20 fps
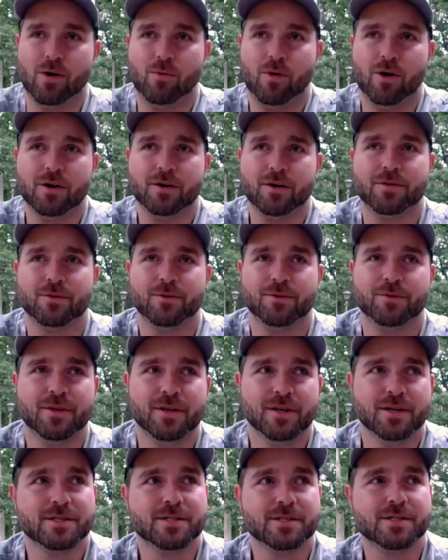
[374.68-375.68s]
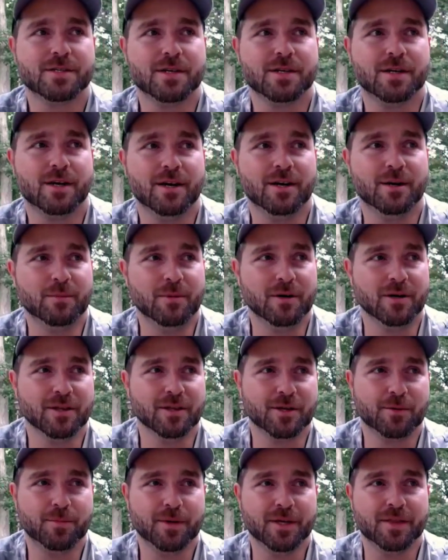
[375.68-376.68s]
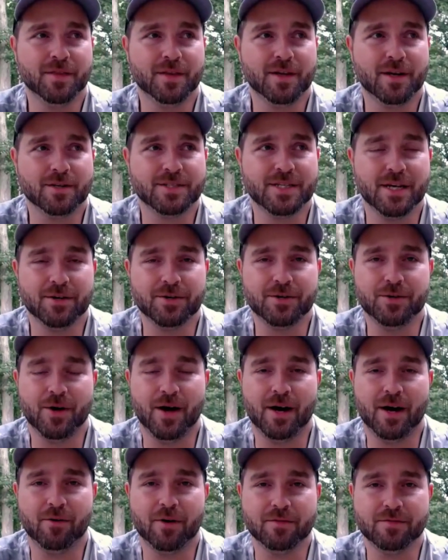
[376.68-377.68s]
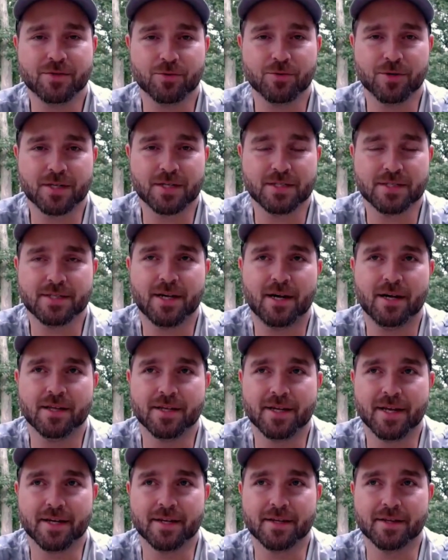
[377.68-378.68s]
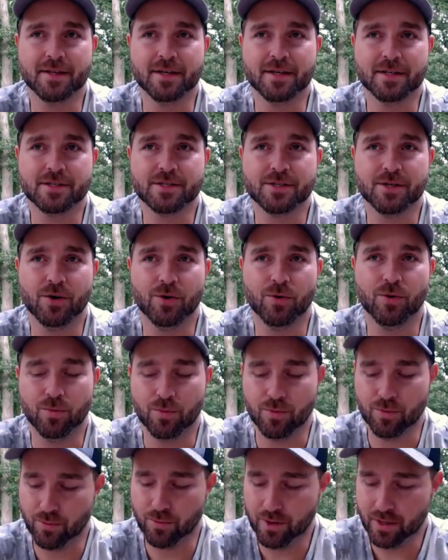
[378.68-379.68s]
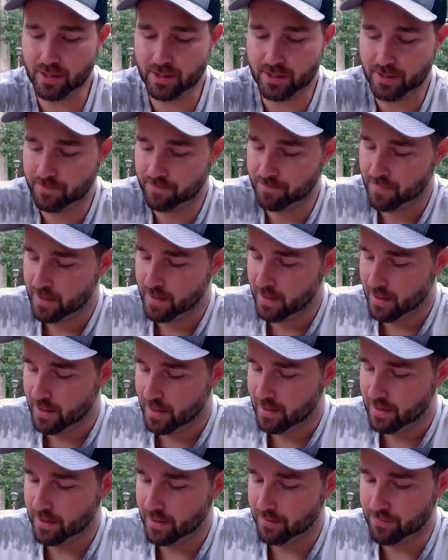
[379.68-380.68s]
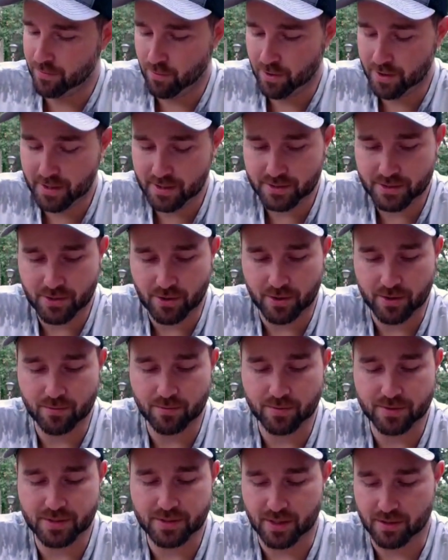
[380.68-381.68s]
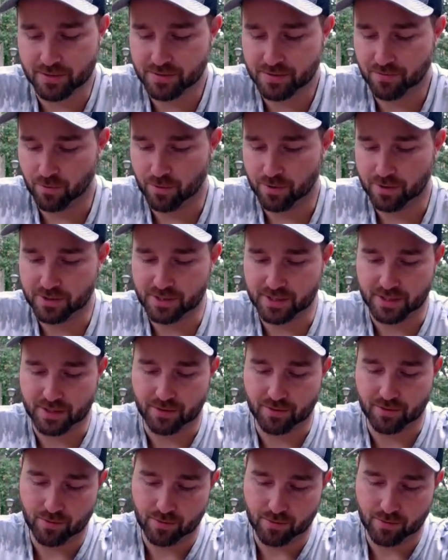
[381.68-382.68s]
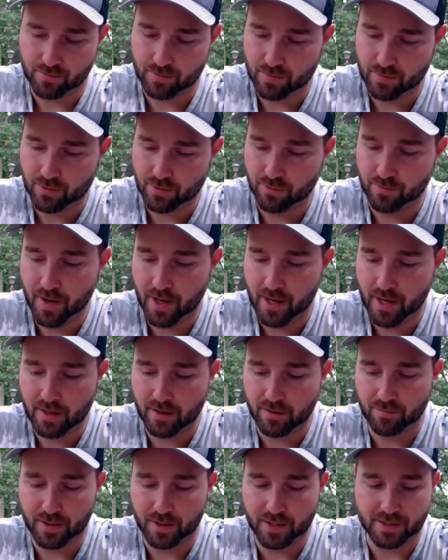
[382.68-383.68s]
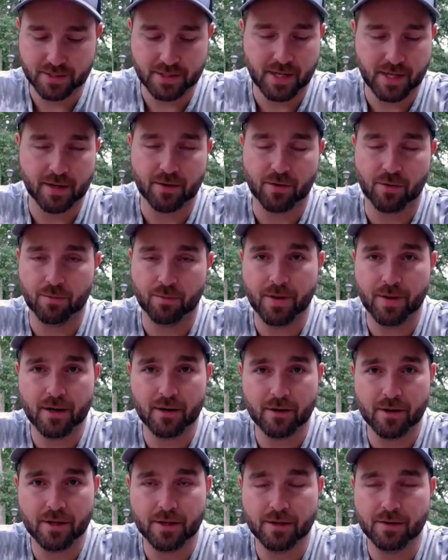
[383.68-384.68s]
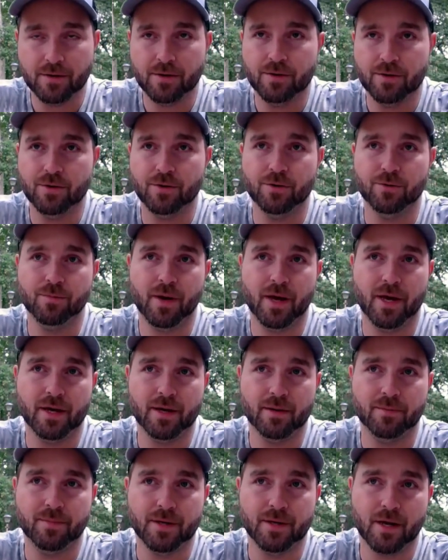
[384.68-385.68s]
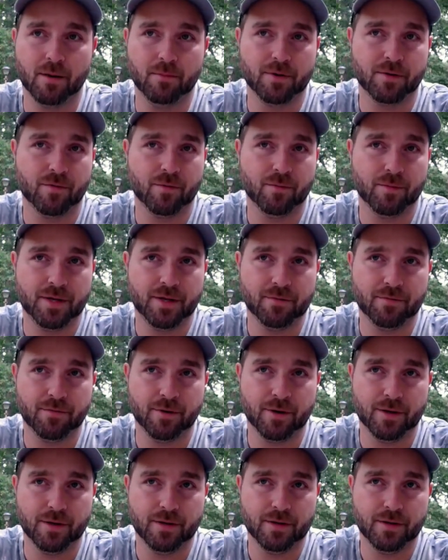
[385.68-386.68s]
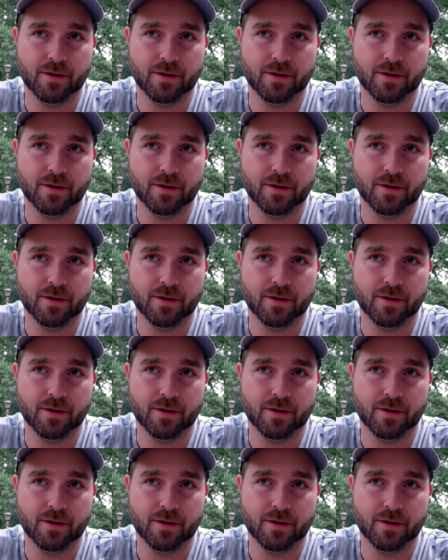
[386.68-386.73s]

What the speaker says: walk through this a little bit, and then I'll tell you how I've sort of consolidated this. So really, if you want to get started with Salesforce, and you may have been a stay-at-home parent, you may be coming from a different